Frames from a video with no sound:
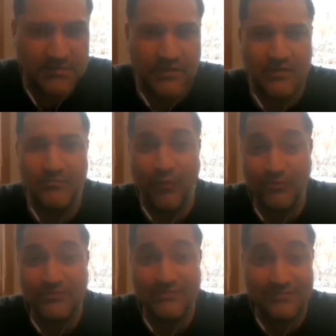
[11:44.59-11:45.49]
but in
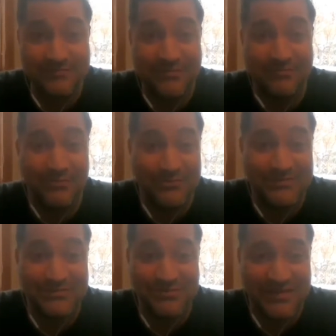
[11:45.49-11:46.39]
most
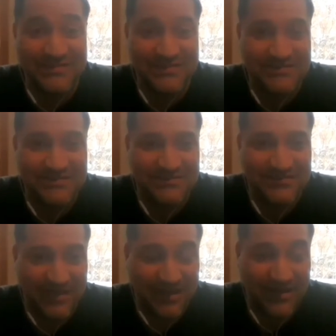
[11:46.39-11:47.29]
situations
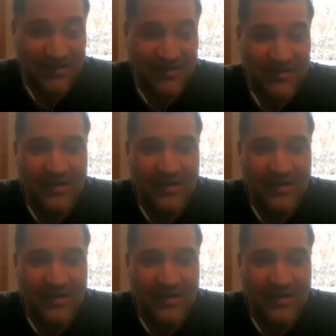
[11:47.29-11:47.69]
they are